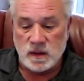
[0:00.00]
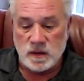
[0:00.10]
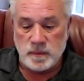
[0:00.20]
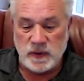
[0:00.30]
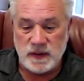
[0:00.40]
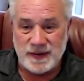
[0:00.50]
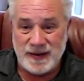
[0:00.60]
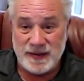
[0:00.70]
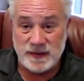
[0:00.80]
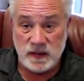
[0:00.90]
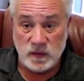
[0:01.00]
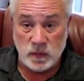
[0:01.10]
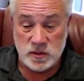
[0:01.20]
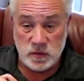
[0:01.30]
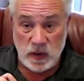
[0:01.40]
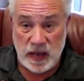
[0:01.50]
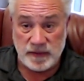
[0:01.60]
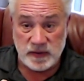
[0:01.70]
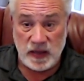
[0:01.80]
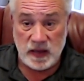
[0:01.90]
But I think what you have
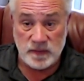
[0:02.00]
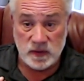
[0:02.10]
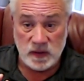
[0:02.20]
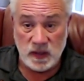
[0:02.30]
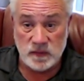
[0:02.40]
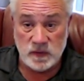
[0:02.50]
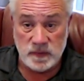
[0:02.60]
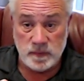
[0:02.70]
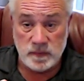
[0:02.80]
to have in every